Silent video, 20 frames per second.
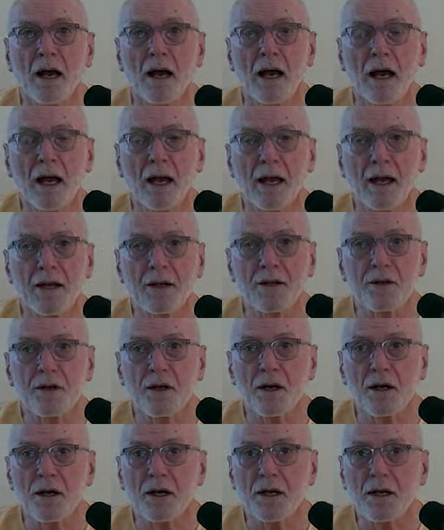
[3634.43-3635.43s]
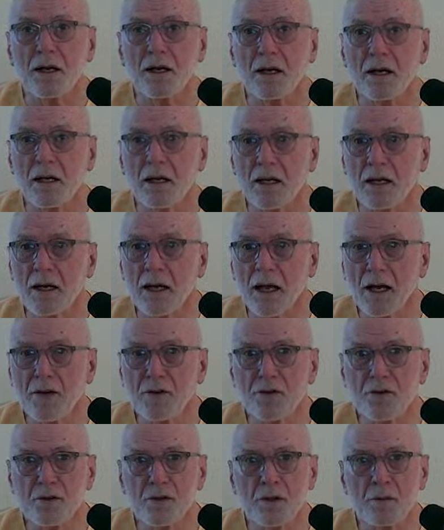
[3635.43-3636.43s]
And he
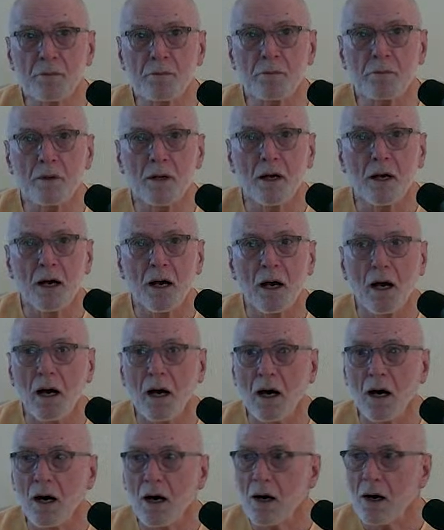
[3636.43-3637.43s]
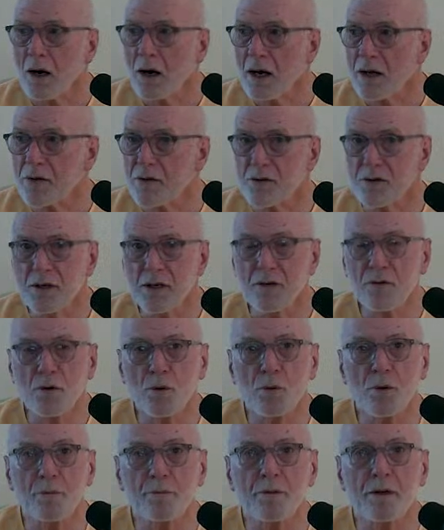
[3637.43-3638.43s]
asked them, I see
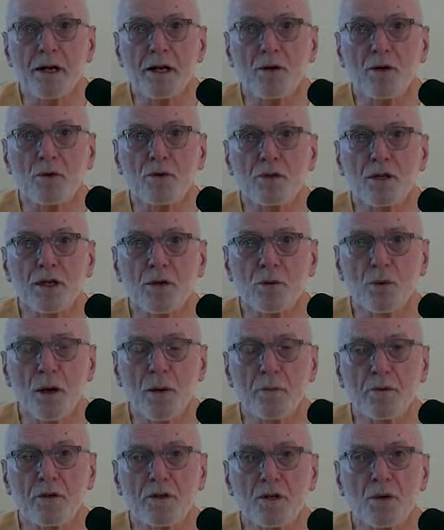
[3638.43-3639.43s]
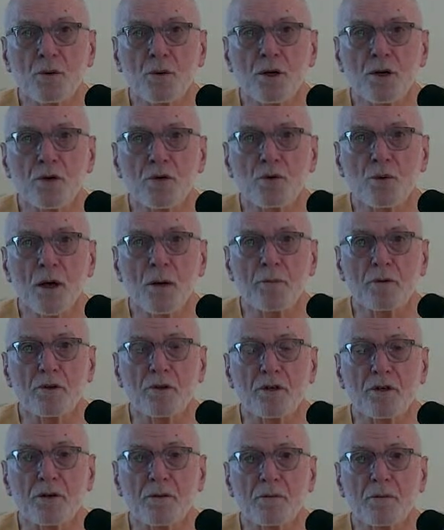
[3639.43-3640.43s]
everyone, but I don't see Swamiji. Where is
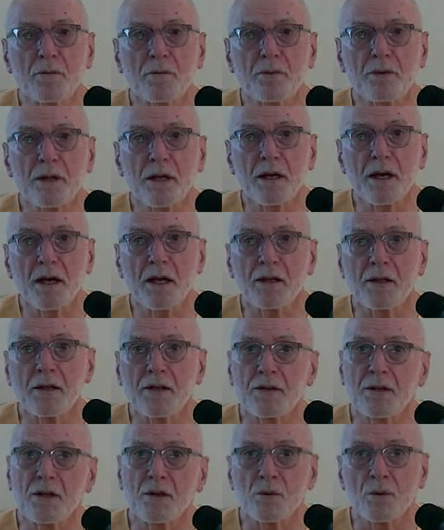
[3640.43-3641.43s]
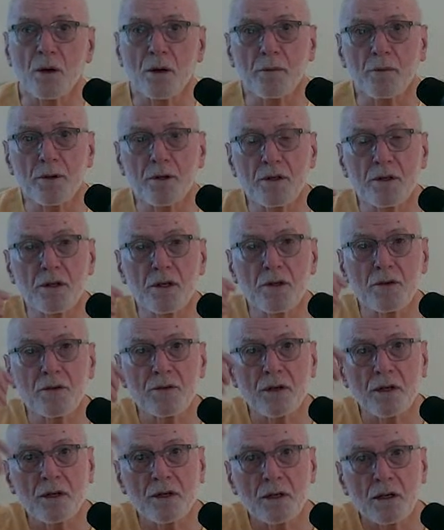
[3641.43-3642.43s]
Swamiji? And they said, Swamiji
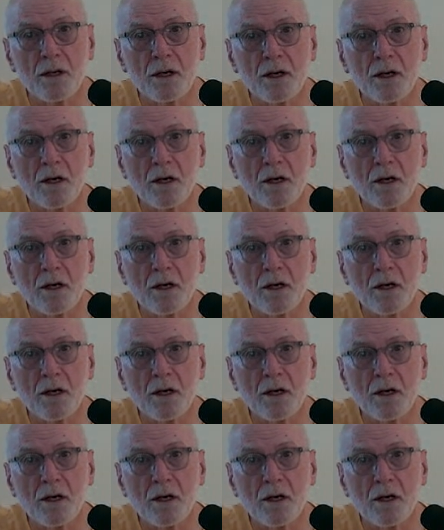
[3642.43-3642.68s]
is in